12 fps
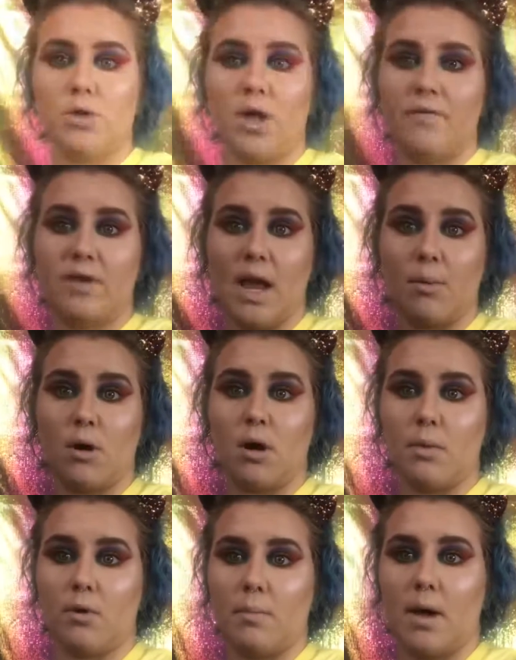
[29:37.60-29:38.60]
do that off camera and
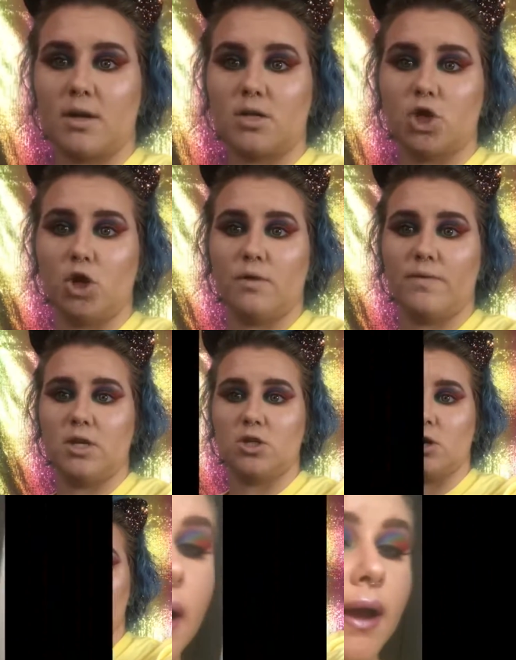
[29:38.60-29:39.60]
I'll be right back to show you the finished
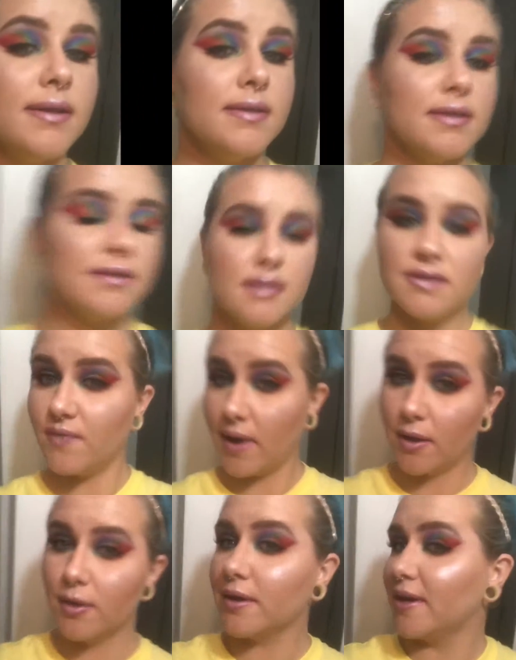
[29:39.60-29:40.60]
look. Alright guys, this is the
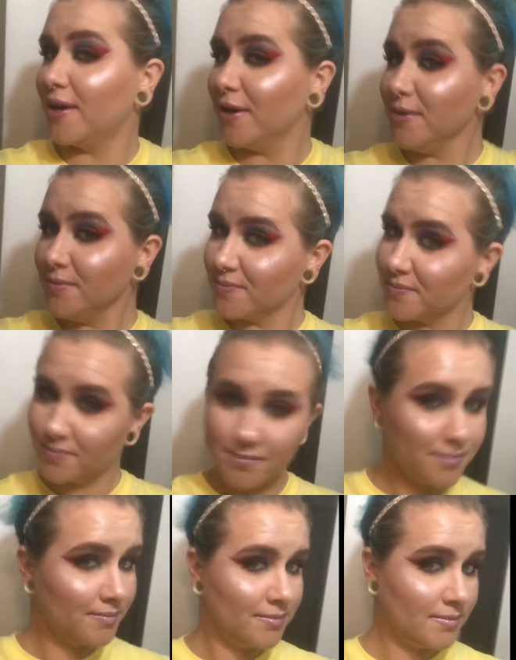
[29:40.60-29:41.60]
final look here.
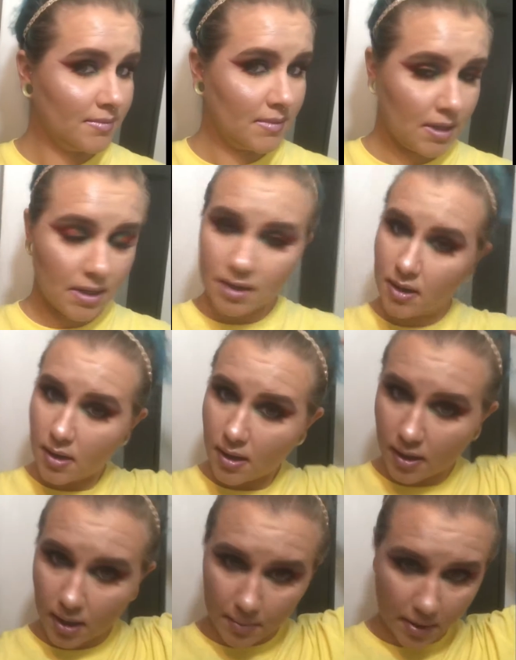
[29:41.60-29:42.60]

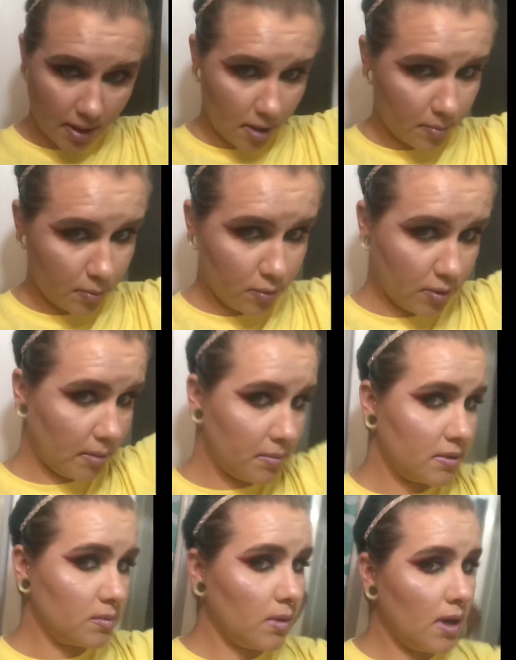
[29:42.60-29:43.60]
I got my hair pulled up
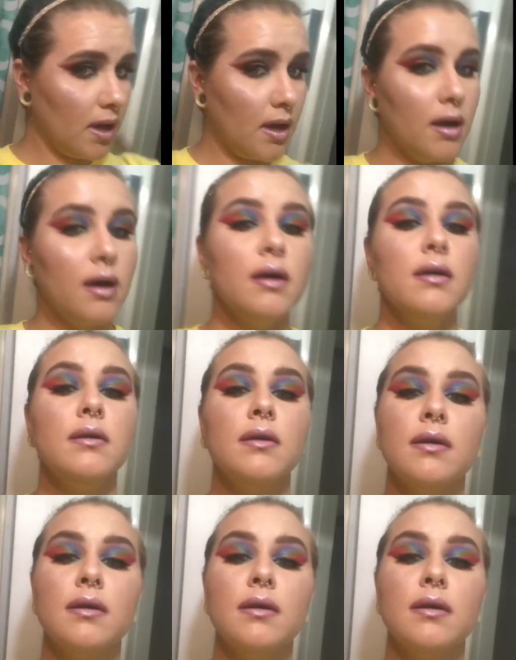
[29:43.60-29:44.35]
as well.